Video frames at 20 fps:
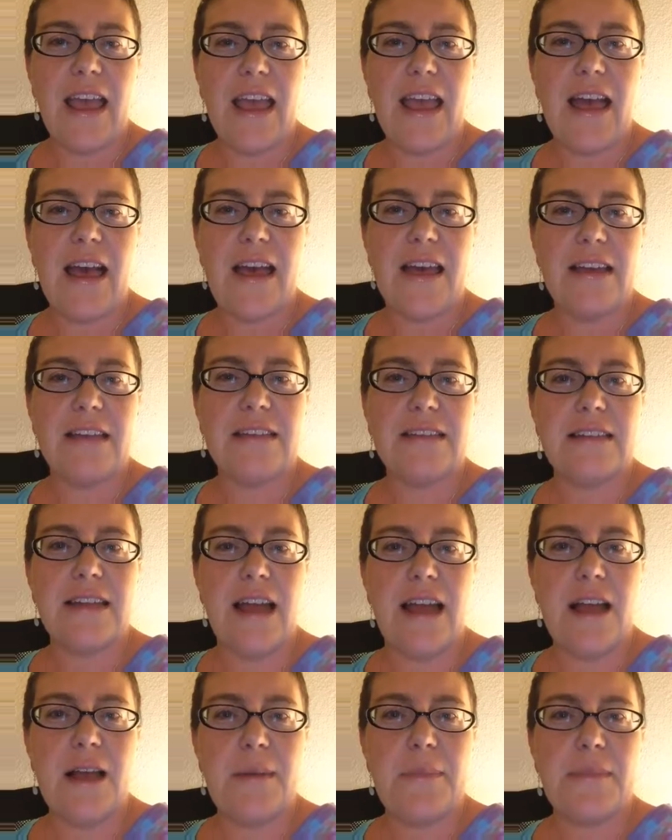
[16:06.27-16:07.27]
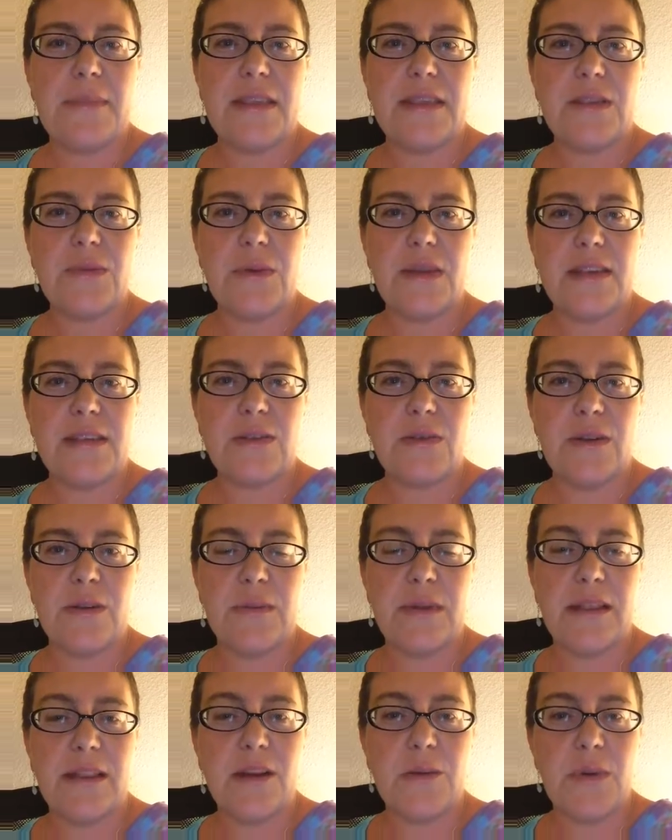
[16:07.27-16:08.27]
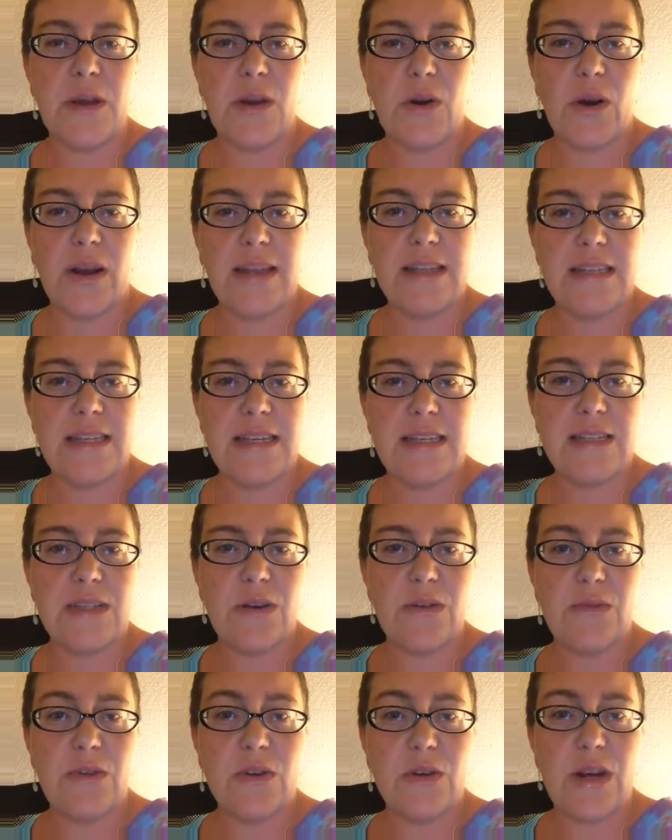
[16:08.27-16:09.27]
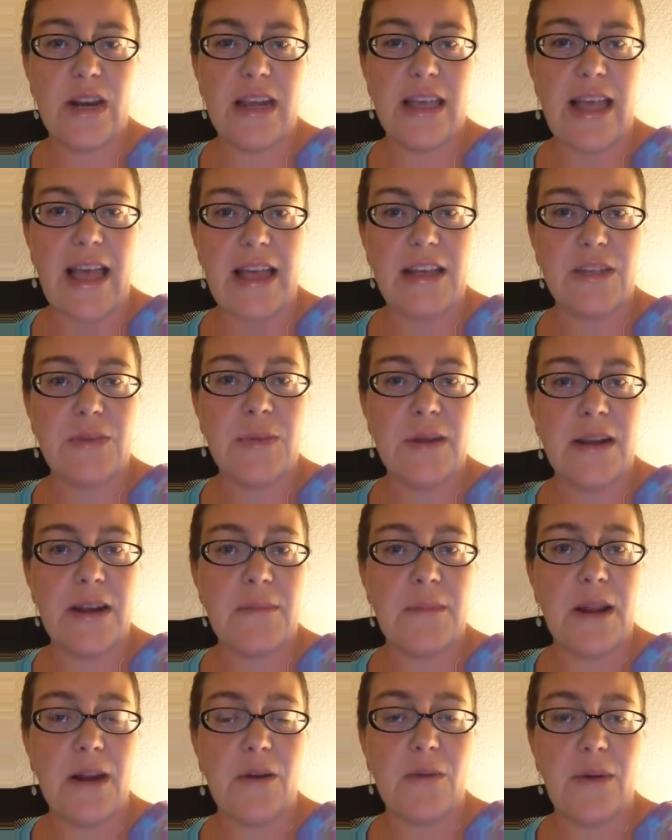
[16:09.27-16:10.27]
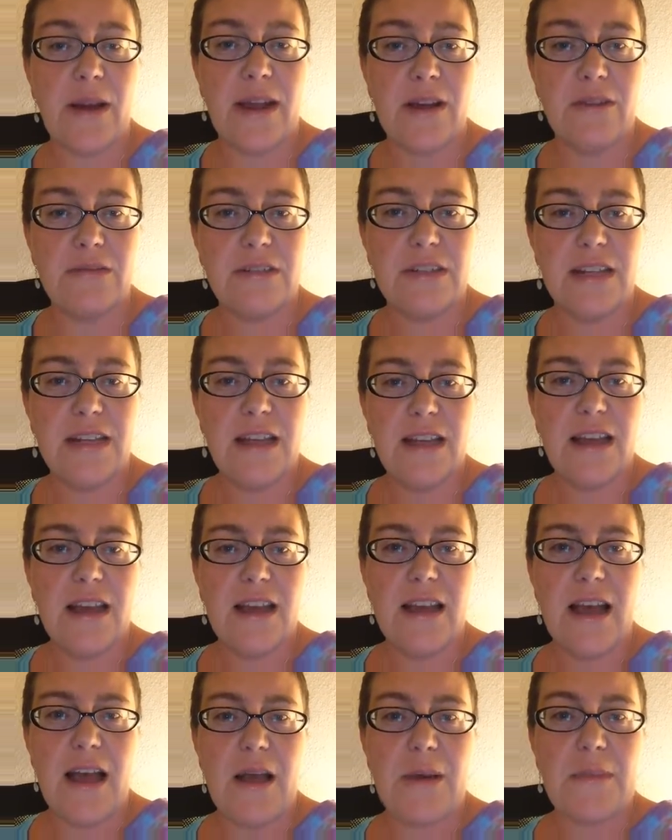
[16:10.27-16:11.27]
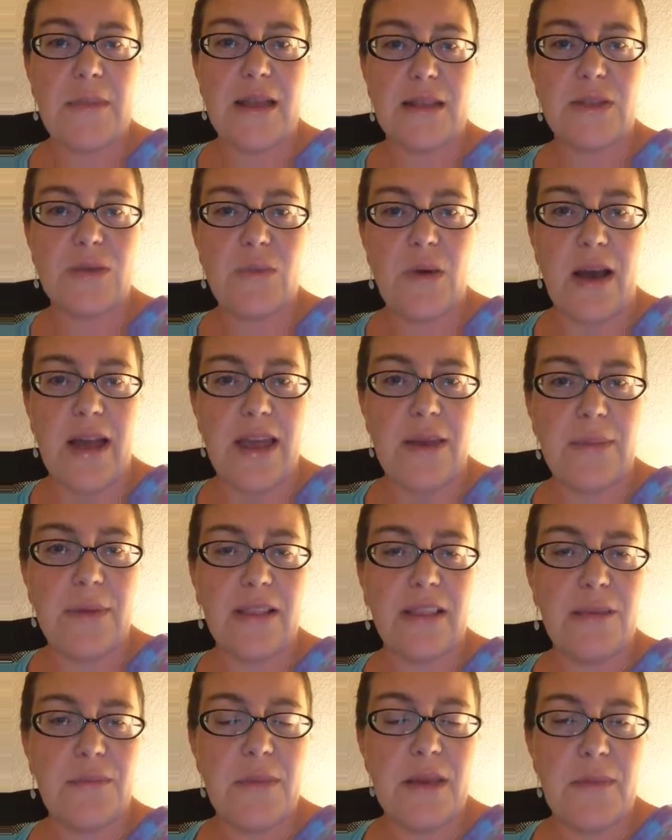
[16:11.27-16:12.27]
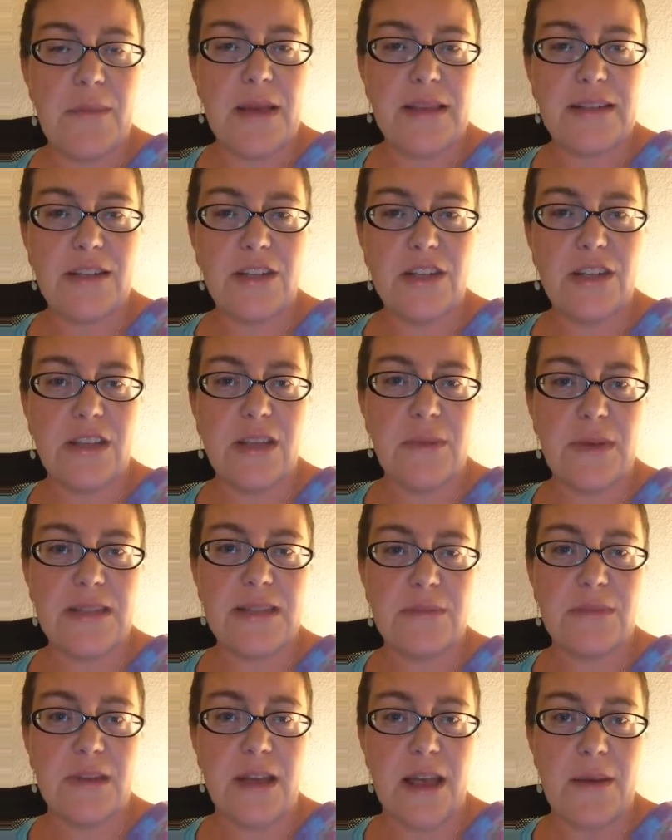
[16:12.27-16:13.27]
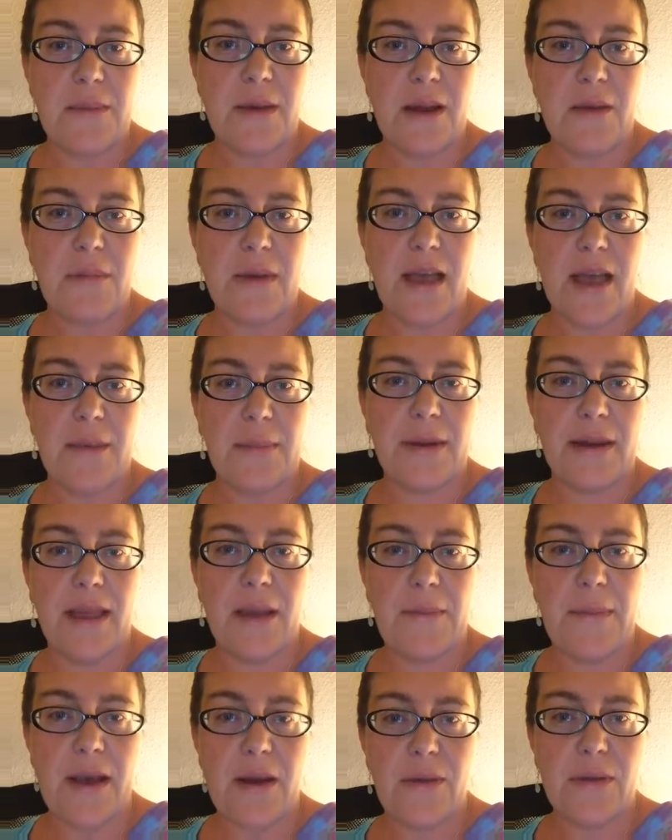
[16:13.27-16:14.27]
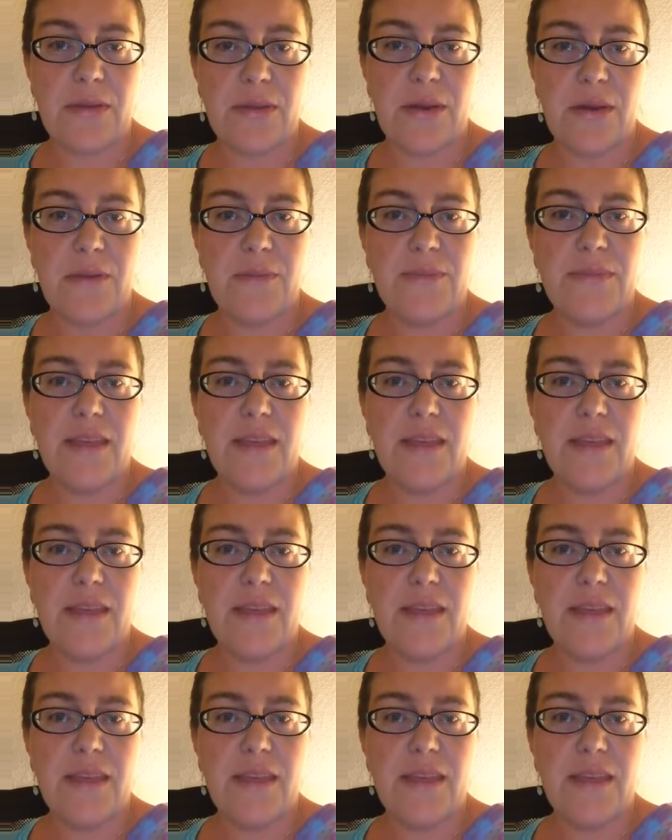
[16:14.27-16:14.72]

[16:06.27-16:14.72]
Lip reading: And this week is going to be a little bit crazy, so if you try to catch me and I'm not around, that's why, but leave me a message and give me some time and I'll be happy to get back with you.